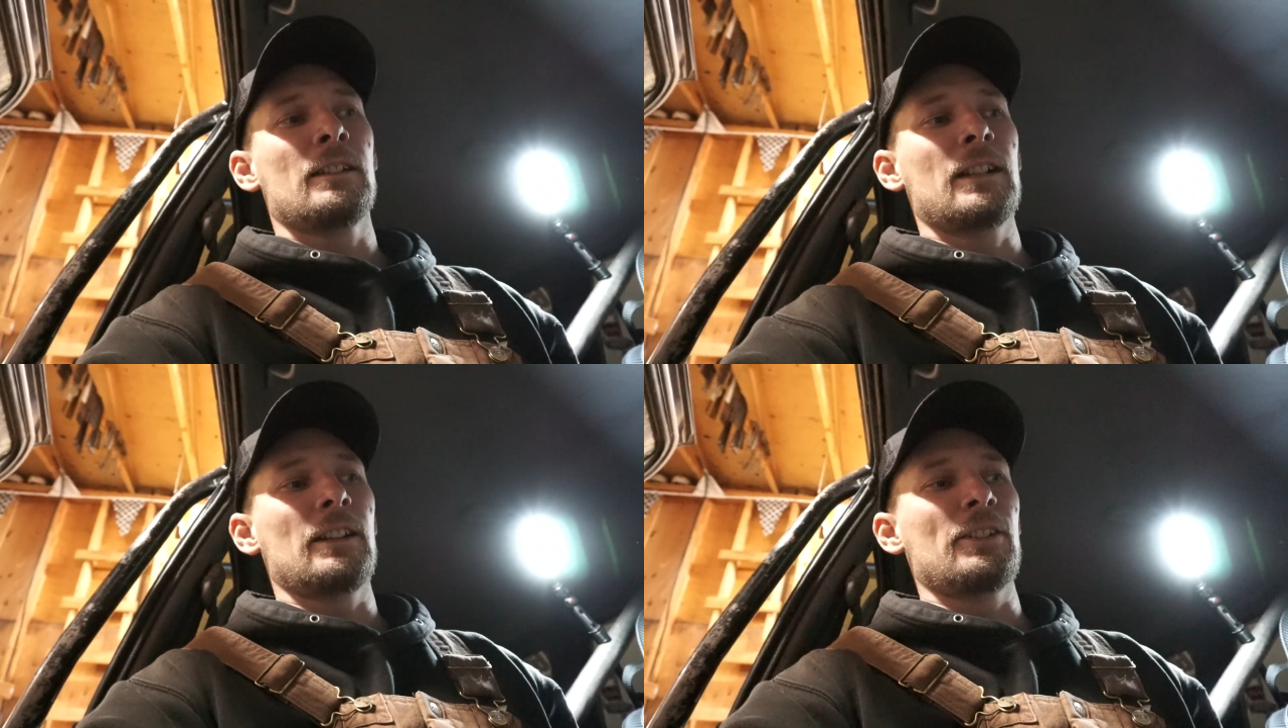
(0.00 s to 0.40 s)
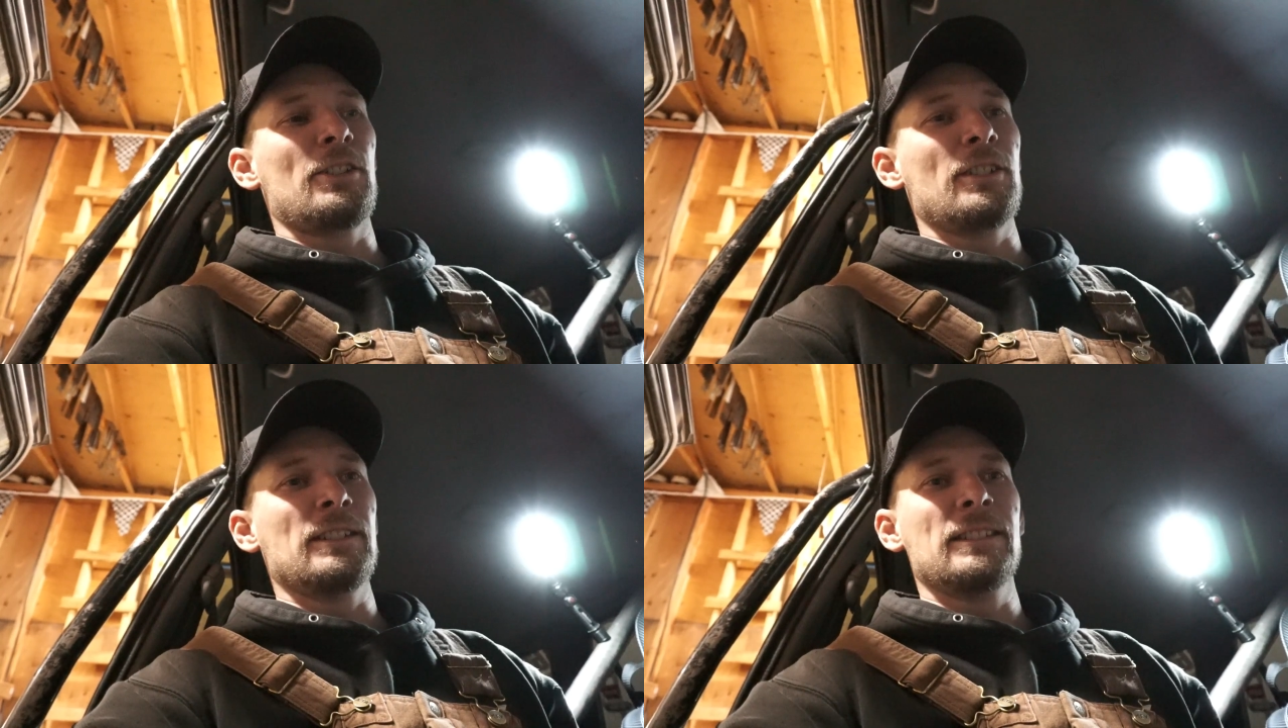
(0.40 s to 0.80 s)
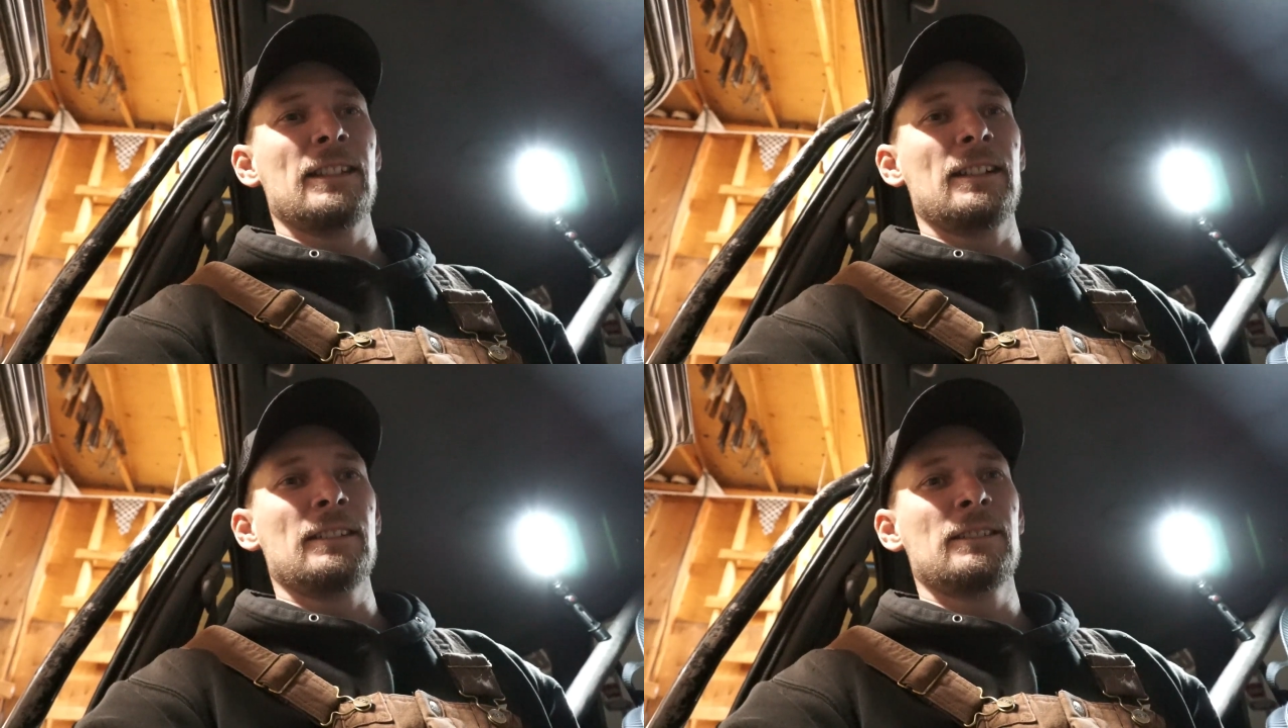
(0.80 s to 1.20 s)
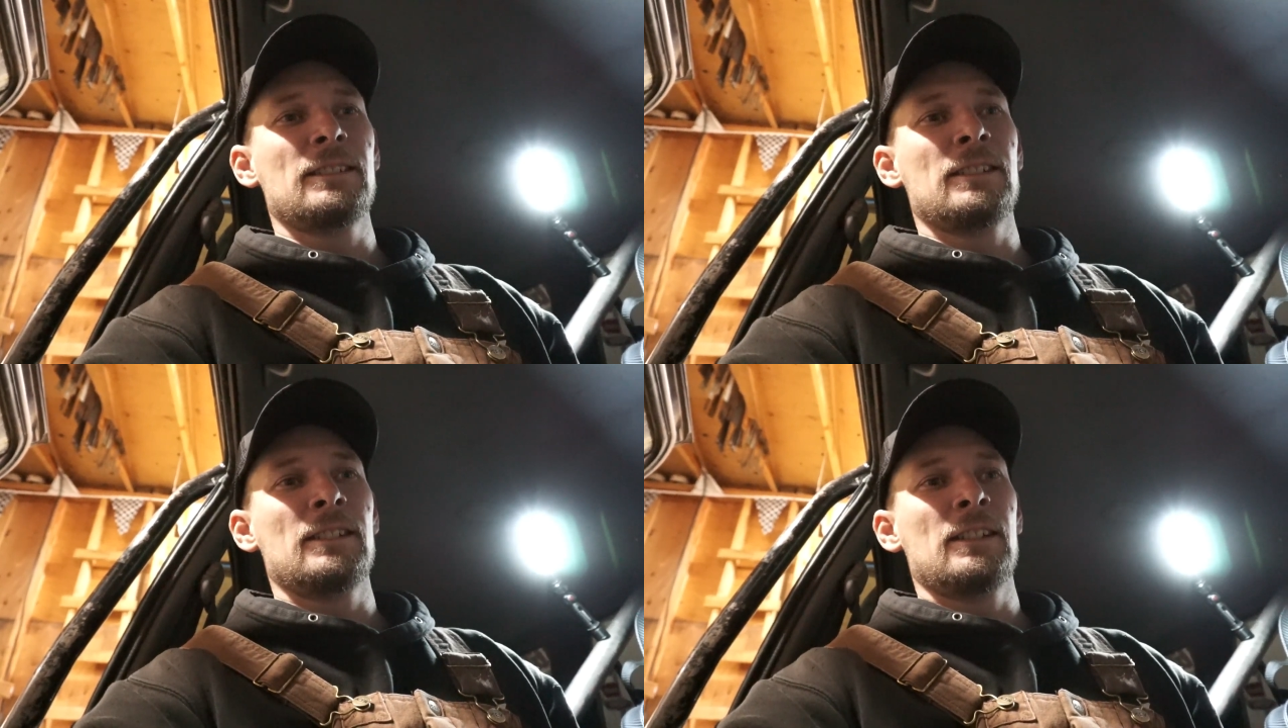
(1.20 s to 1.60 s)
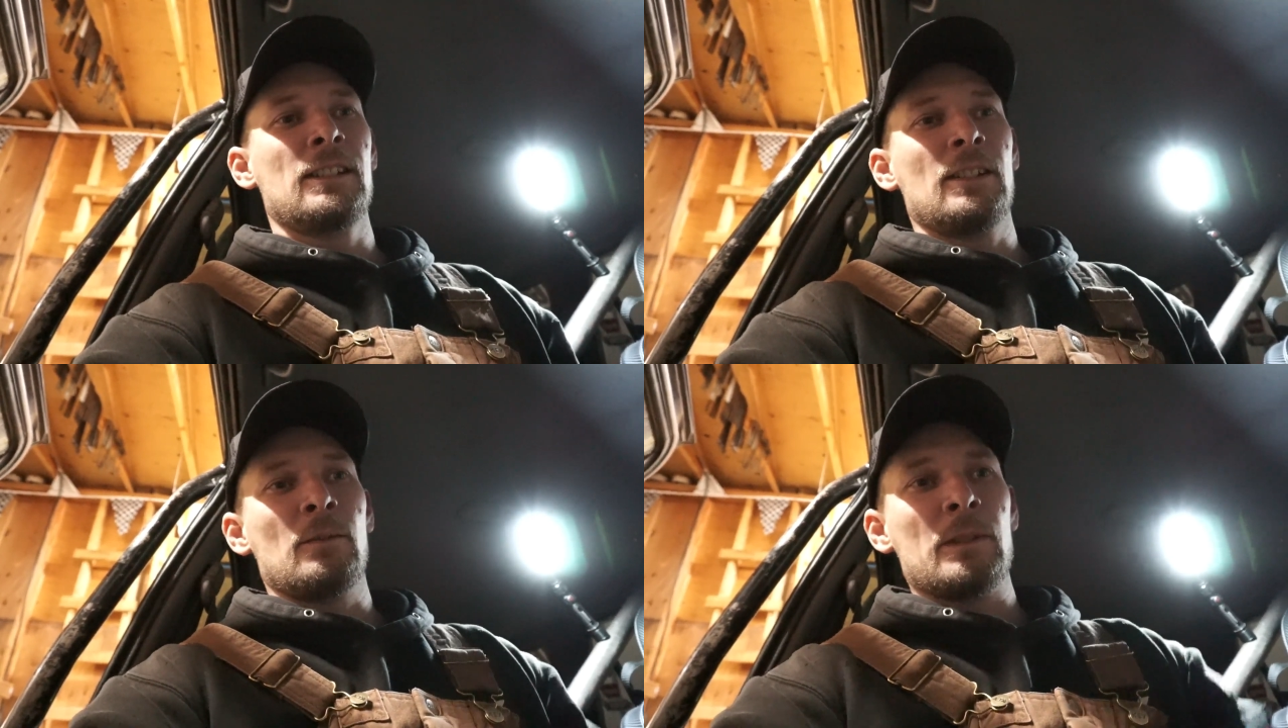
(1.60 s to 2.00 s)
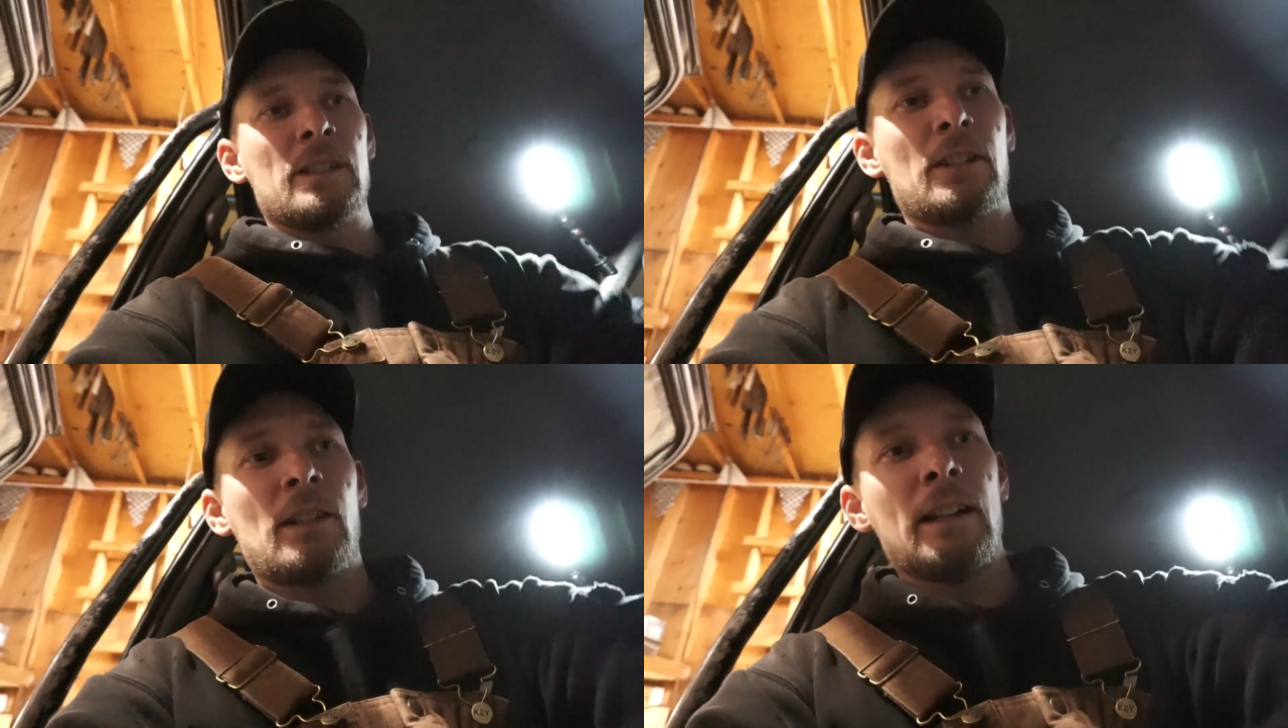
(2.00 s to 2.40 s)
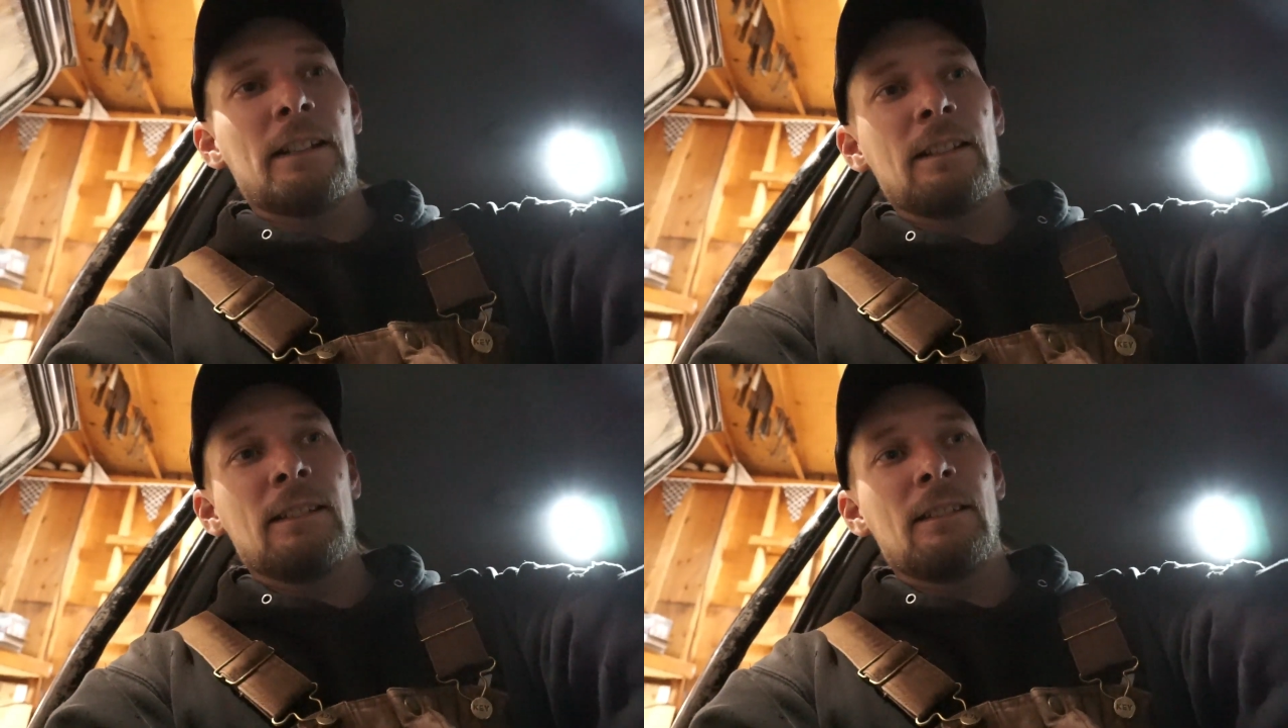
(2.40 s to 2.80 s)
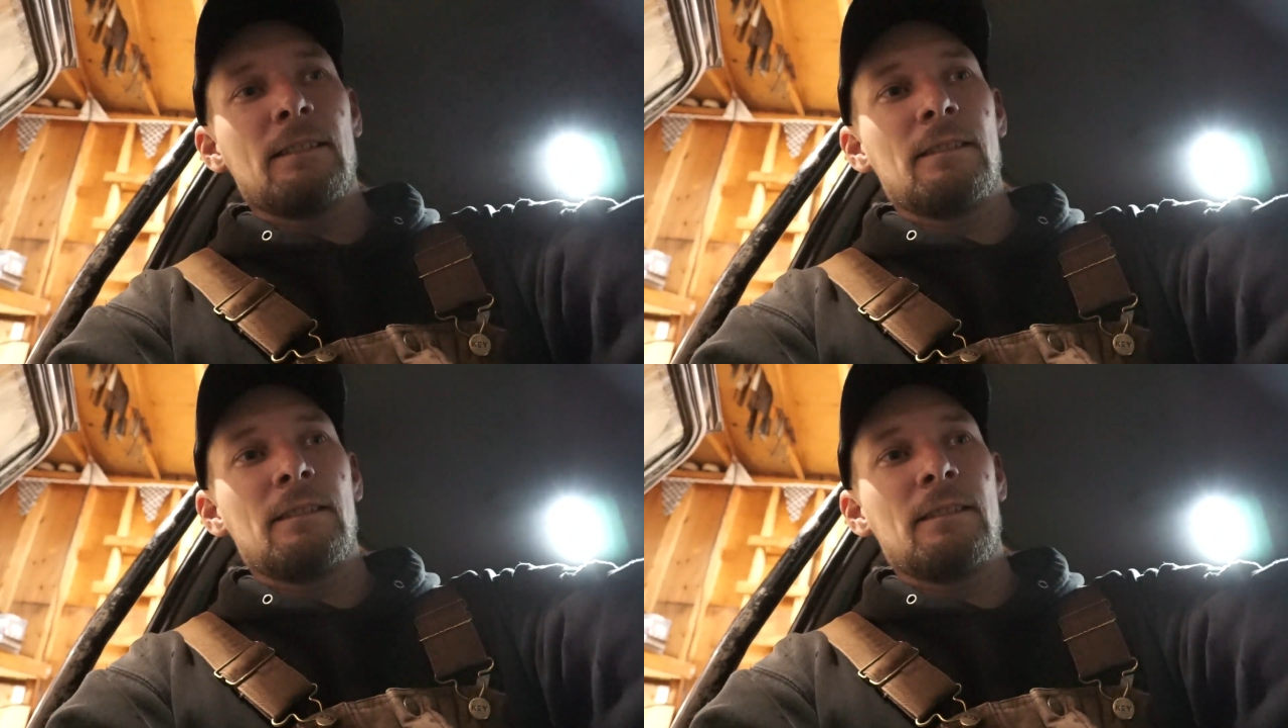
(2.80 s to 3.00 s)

got it all in there. Went to crank it